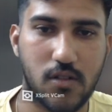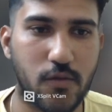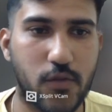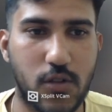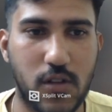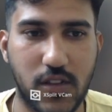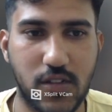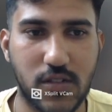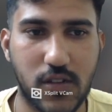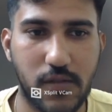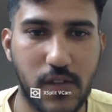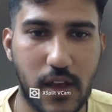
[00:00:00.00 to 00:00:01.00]
For the
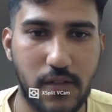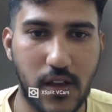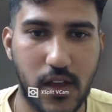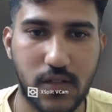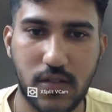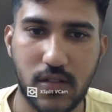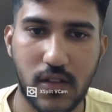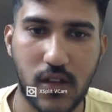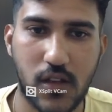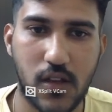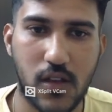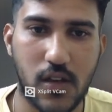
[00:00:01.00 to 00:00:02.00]
registrar we have s,
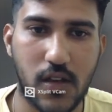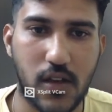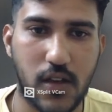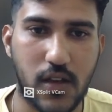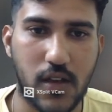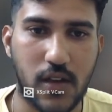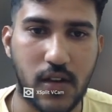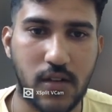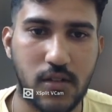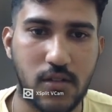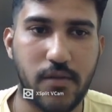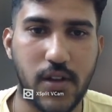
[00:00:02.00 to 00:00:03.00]

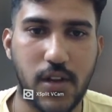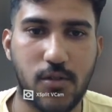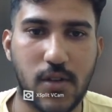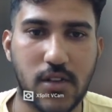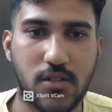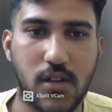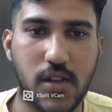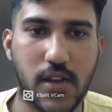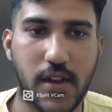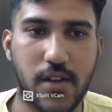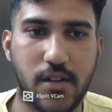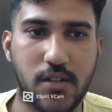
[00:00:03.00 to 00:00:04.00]
and we need to actually
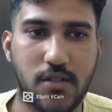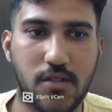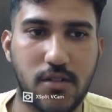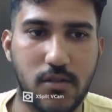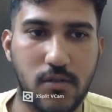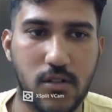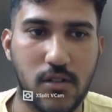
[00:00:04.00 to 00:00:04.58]
create a server.